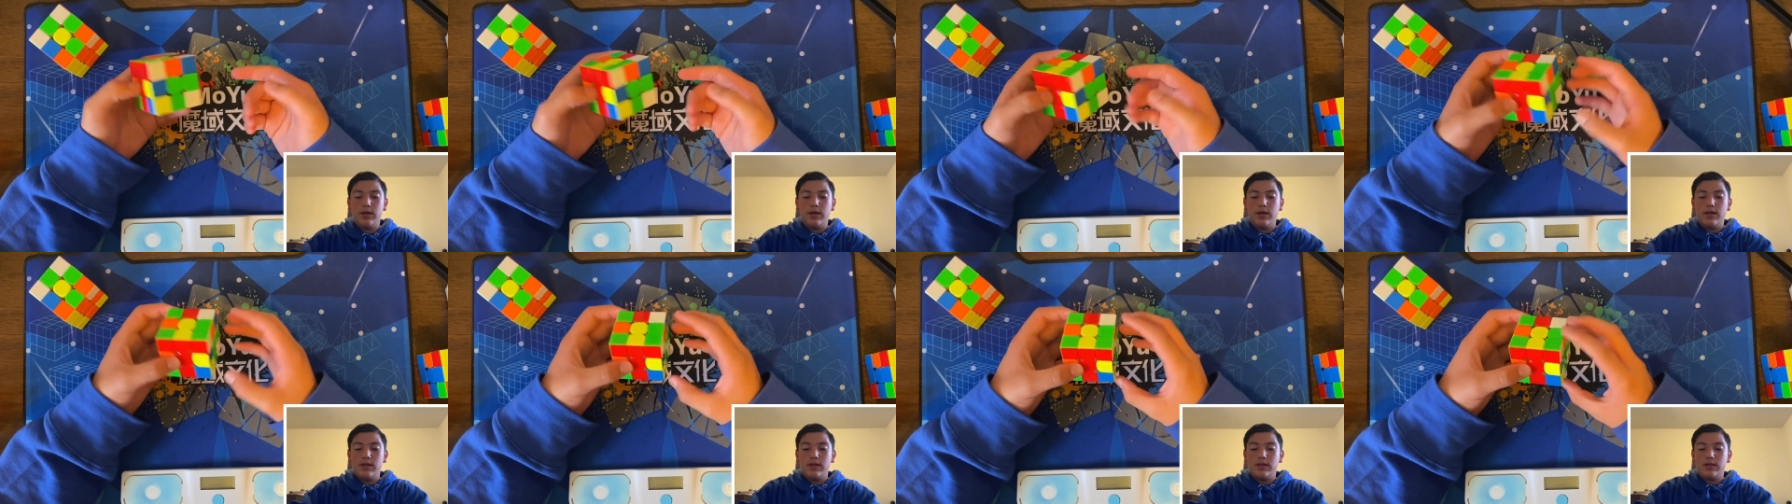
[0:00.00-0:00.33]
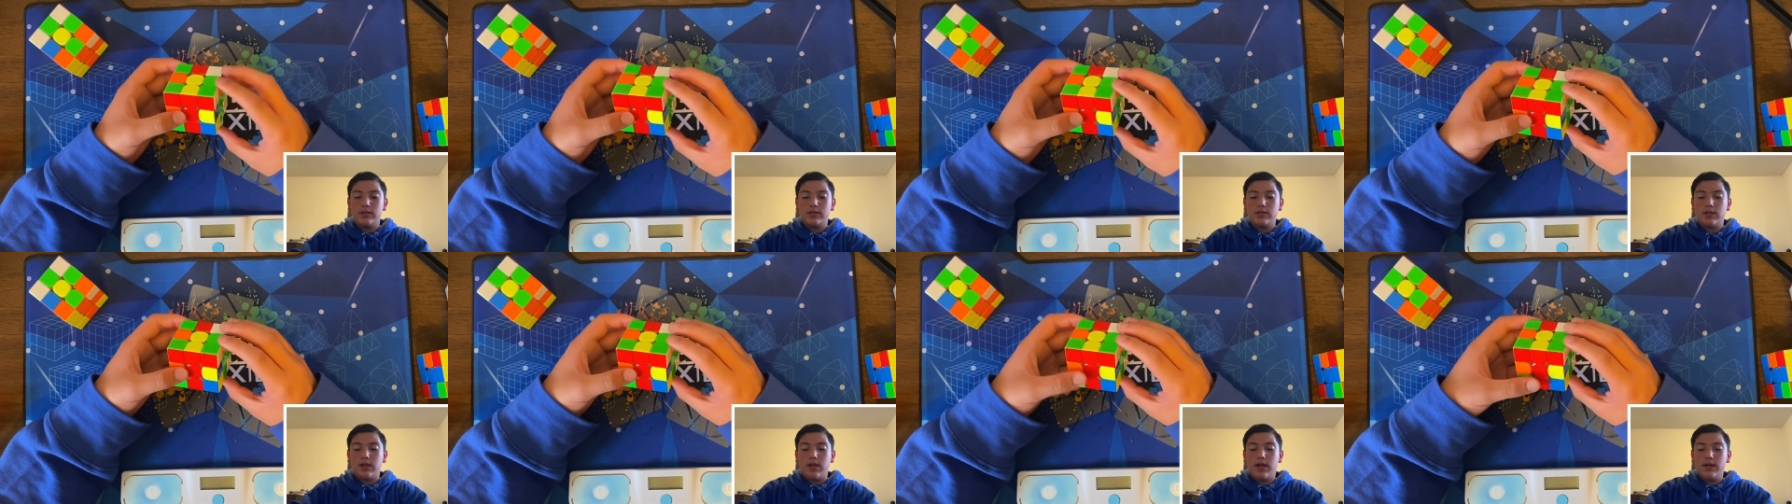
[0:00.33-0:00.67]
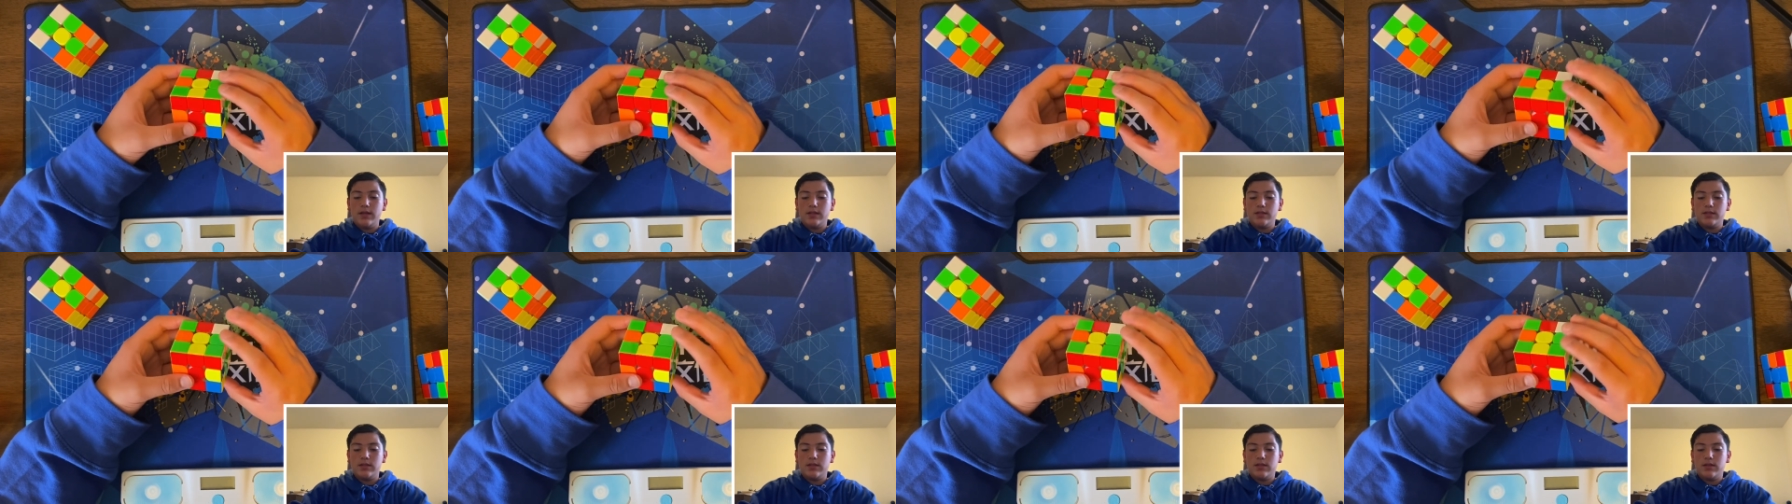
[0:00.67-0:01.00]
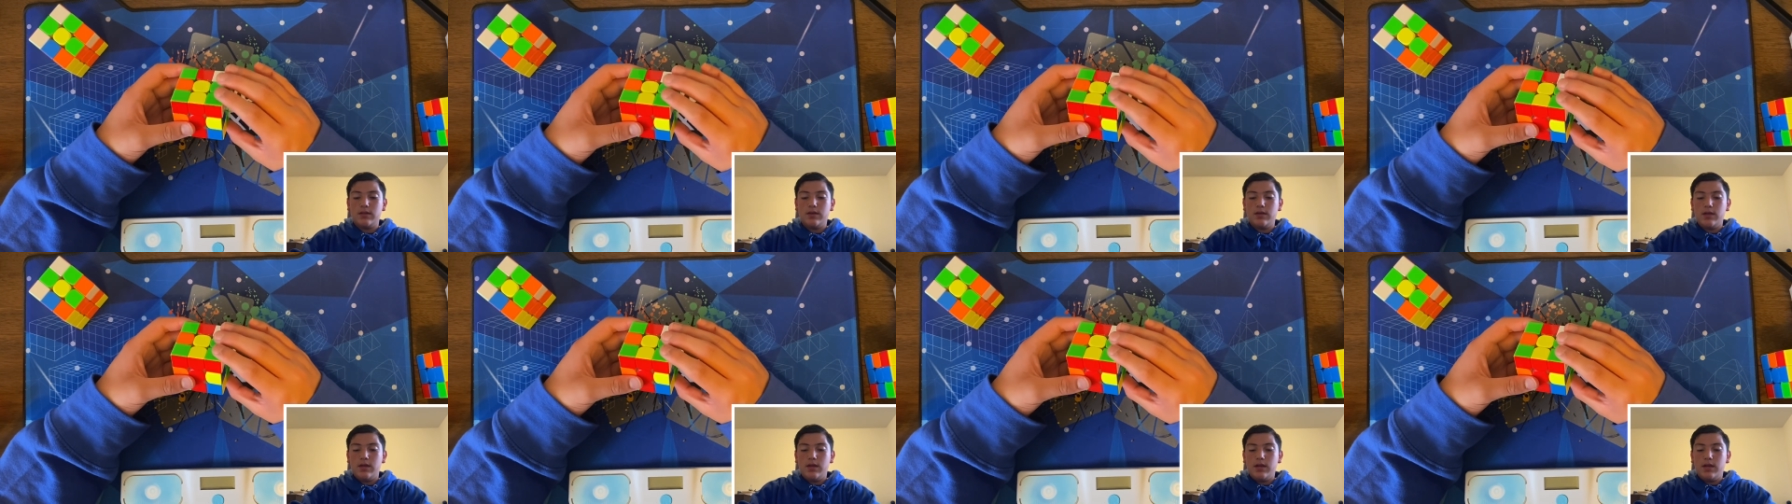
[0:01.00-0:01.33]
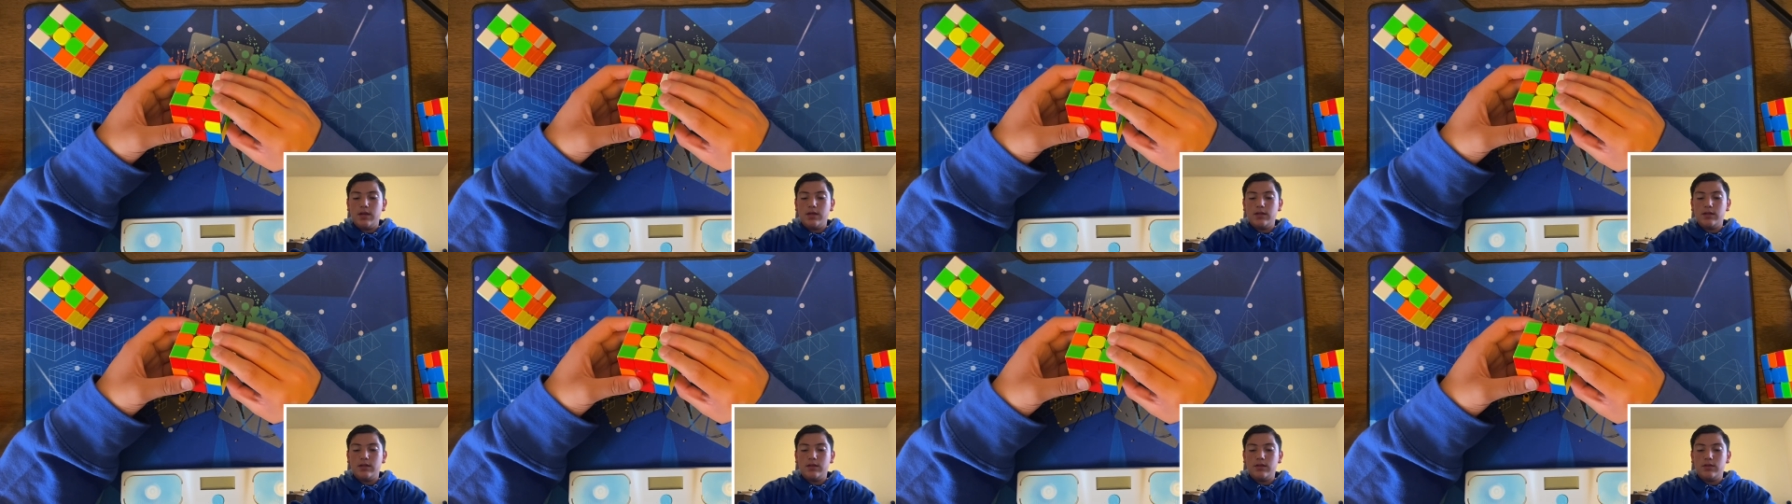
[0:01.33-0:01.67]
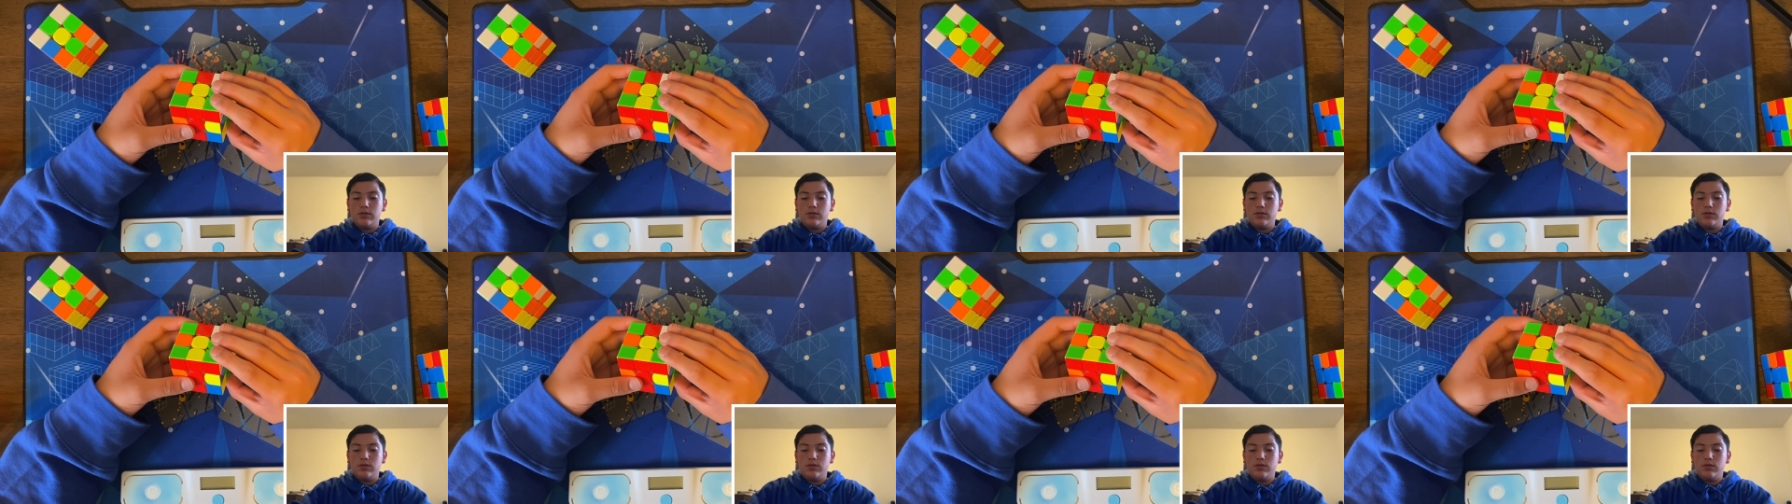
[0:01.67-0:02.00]
slots, and then you
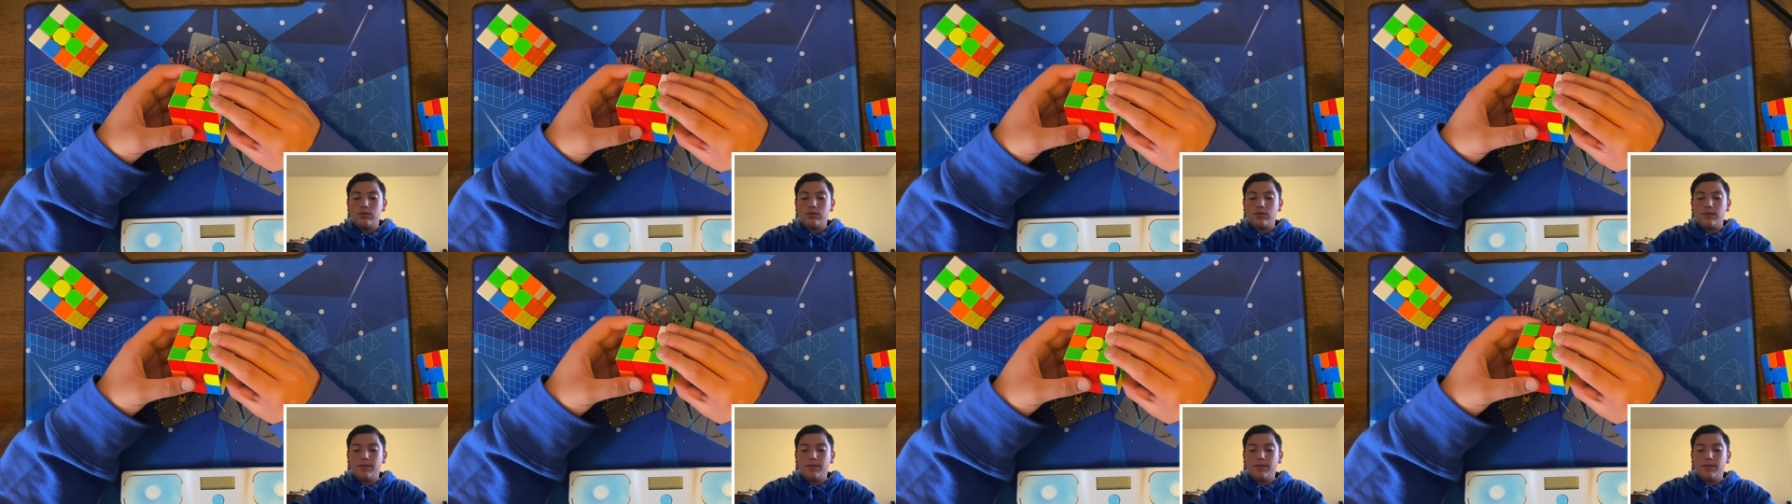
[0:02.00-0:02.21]
do